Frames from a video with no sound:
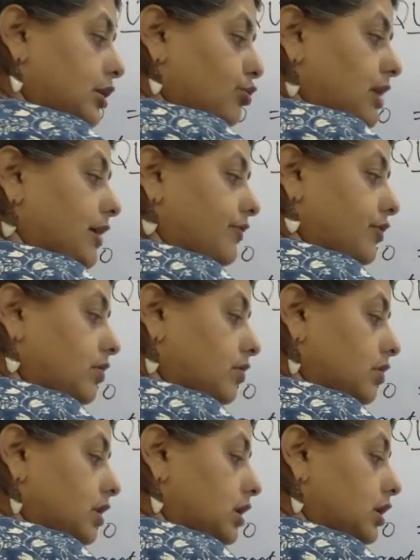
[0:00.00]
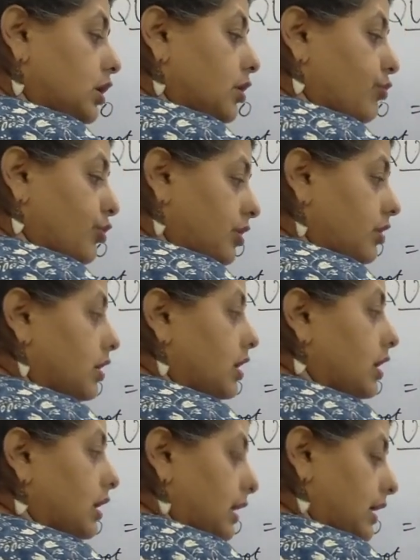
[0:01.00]
you have to put
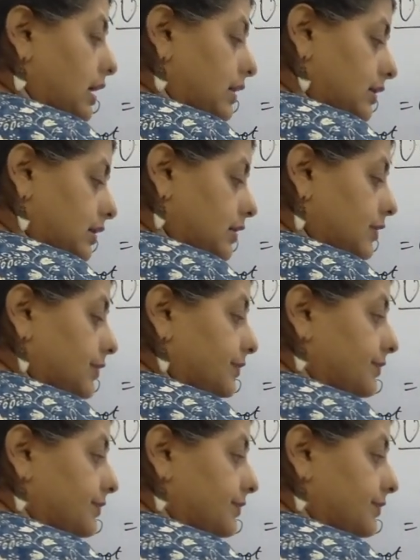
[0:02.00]
another